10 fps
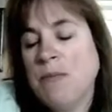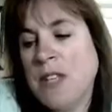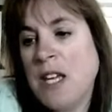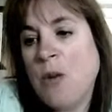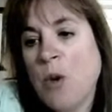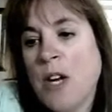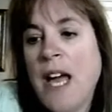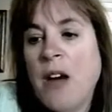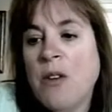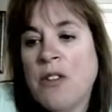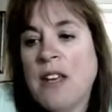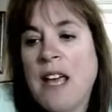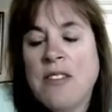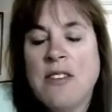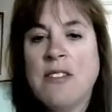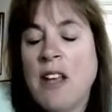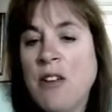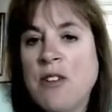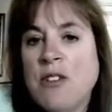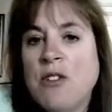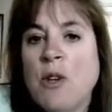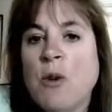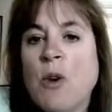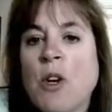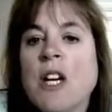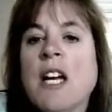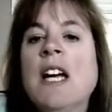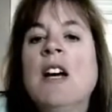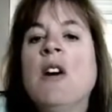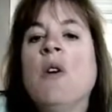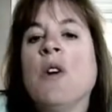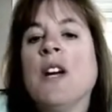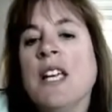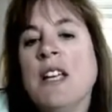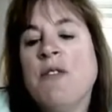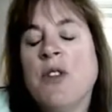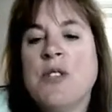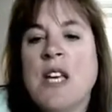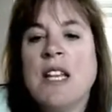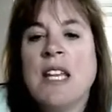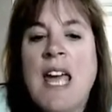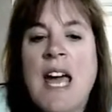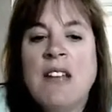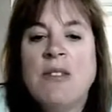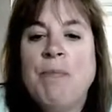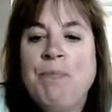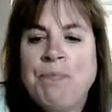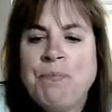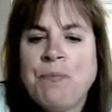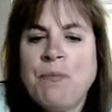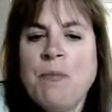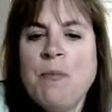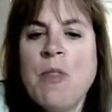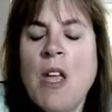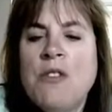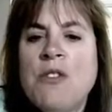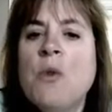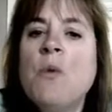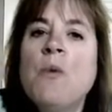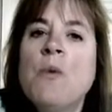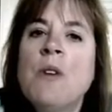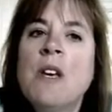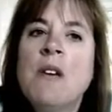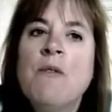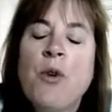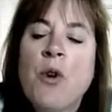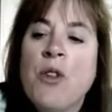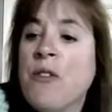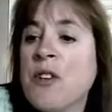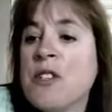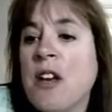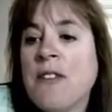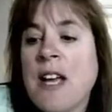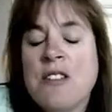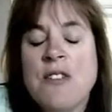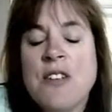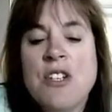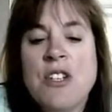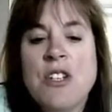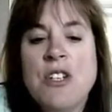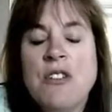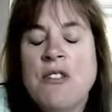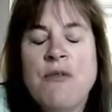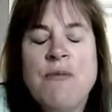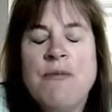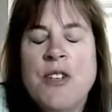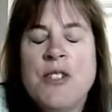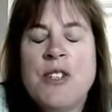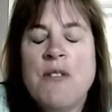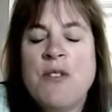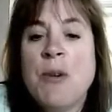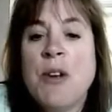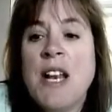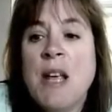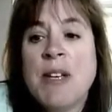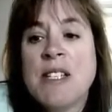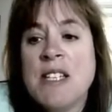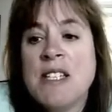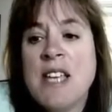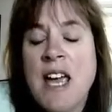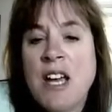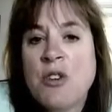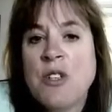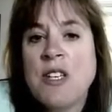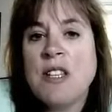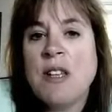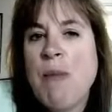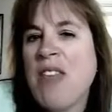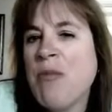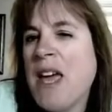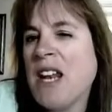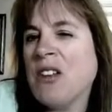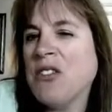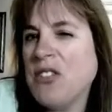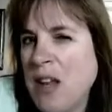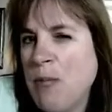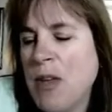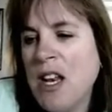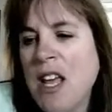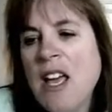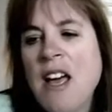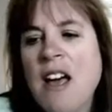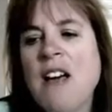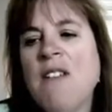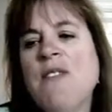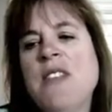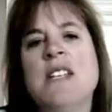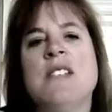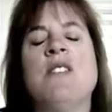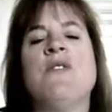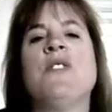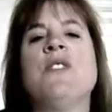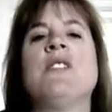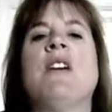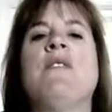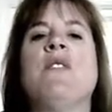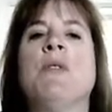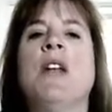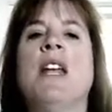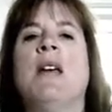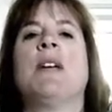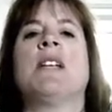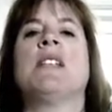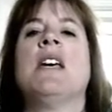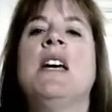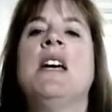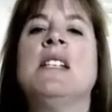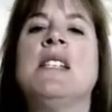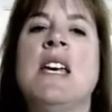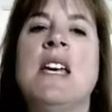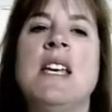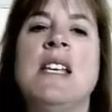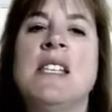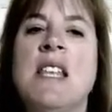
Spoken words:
taking work out, so the gas itself is doing work, or heat flows out of the gas. So for the first law of conservation, the first law of thermodynamics, it's actually the mathematical statement of this. So the first law of thermodynamics says